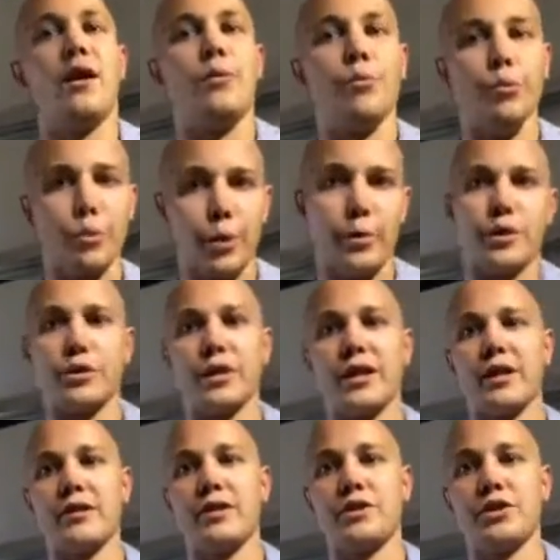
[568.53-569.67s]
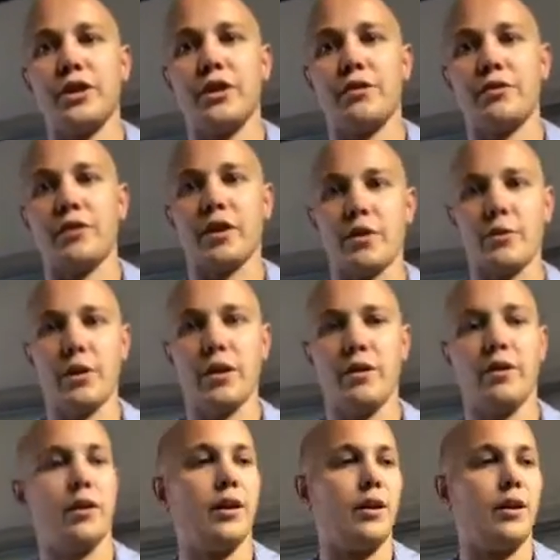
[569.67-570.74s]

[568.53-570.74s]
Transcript: I really want to try to get this channel going.